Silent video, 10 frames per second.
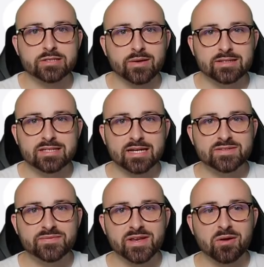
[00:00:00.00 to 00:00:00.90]
So in
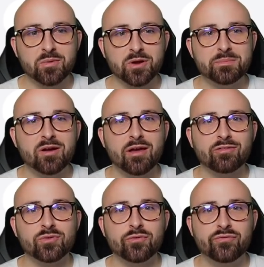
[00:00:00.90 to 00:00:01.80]
today's video, I'm going to be going
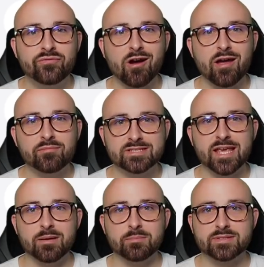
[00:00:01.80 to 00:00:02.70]
through 5
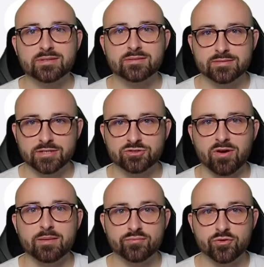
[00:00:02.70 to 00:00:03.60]
tips to try
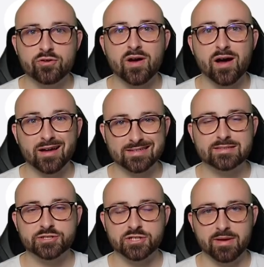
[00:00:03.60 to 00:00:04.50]
and improve our
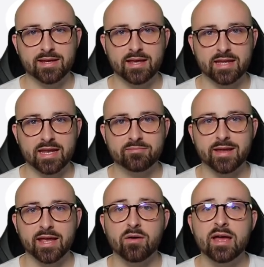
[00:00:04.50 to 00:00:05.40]
decision making in
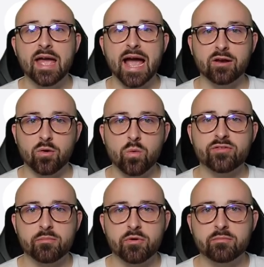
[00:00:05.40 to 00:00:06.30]
FPL, and all
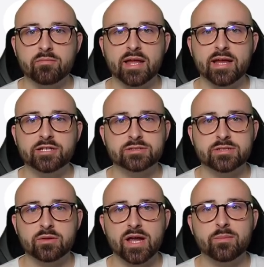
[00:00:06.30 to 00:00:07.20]
of them are in relation
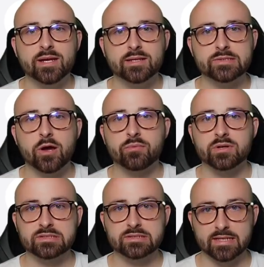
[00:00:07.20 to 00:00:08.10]
to the way we
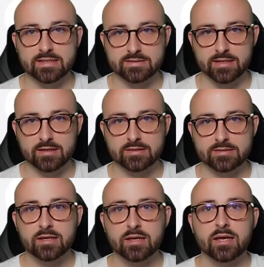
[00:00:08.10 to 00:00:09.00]
interpret
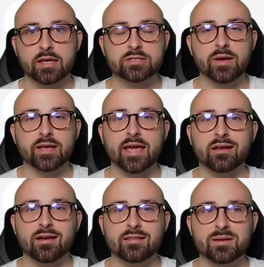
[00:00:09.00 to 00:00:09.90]
statistics. So
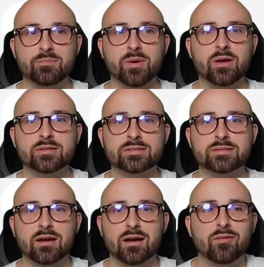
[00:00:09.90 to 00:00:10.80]
again, I think
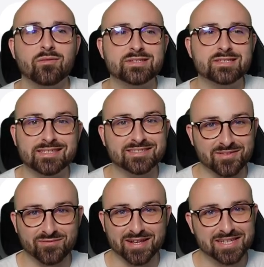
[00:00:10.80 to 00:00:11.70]
because obviously this is
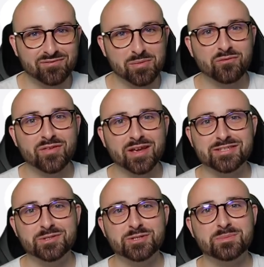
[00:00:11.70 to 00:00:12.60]
the Fantasy Football Fix
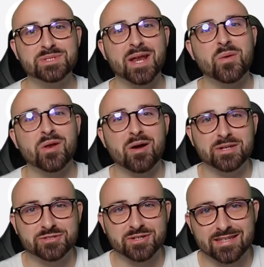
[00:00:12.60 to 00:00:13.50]
YouTube channel and I'm
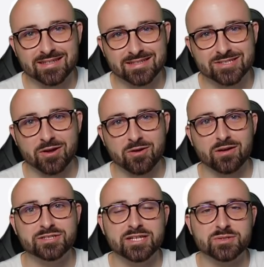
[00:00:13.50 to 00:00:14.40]
interested in
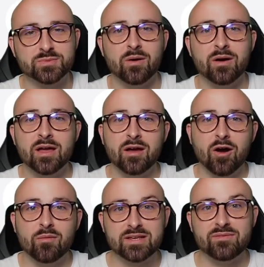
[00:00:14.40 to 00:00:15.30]
psychology as well.
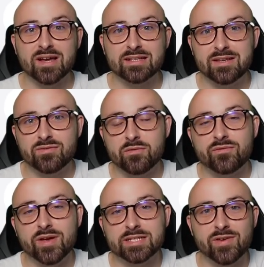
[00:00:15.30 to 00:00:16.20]
Obviously Fantasy Football
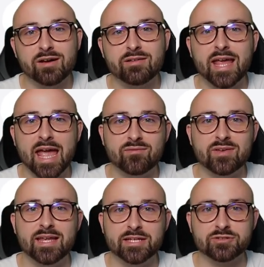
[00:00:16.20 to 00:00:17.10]
Fix are very
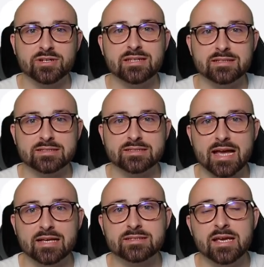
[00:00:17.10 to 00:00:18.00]
heavily interested in
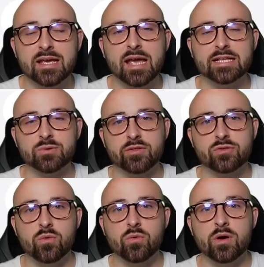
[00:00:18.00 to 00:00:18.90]
stats, and so I
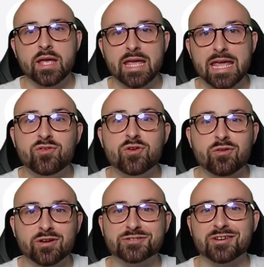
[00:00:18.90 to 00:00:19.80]
thought if
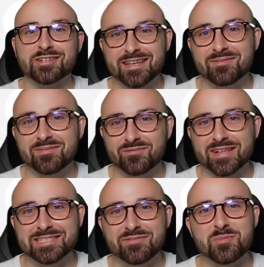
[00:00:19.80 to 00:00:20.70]
you're interested in
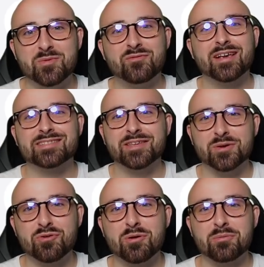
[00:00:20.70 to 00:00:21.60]
Fantasy Football Fix, then
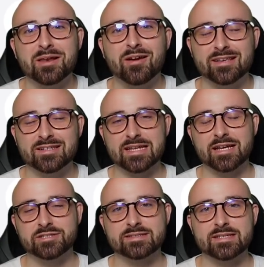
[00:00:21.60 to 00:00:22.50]
you'll probably like your
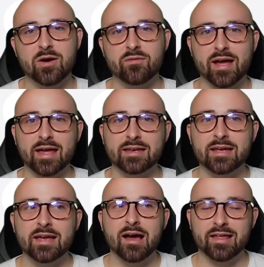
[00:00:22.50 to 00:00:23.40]
stats yourself. And
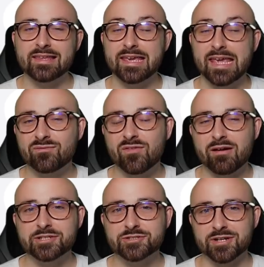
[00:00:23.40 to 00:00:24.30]
I think it is
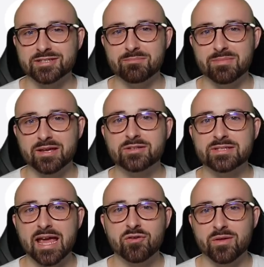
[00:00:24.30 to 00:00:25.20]
very interesting because
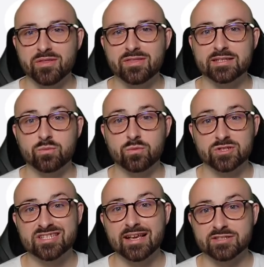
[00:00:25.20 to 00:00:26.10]
everyone thinks, well,
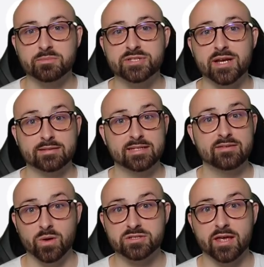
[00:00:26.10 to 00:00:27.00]
stats are
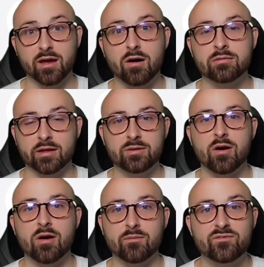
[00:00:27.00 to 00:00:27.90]
objective, which they are. Like, you
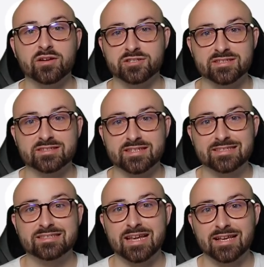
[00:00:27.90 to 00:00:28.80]
can't fudge the
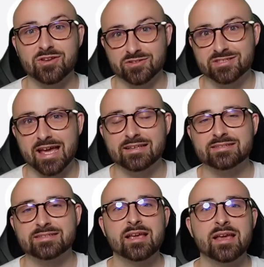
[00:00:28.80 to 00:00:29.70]
stats. Stats are stats.